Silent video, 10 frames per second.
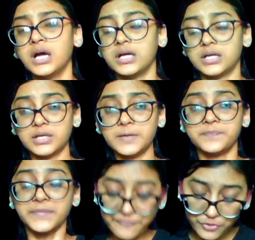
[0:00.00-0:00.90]

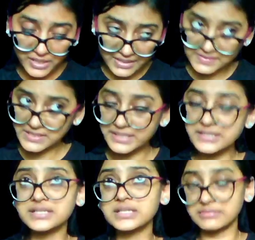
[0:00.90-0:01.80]
if you
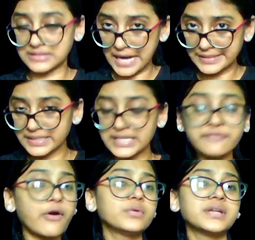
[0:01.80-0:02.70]
consider the category
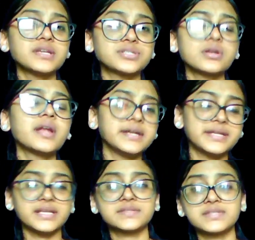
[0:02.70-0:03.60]
foundation in
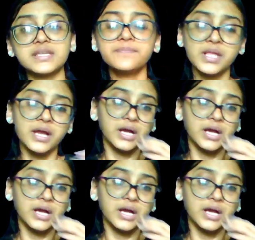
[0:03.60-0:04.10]
NTSE,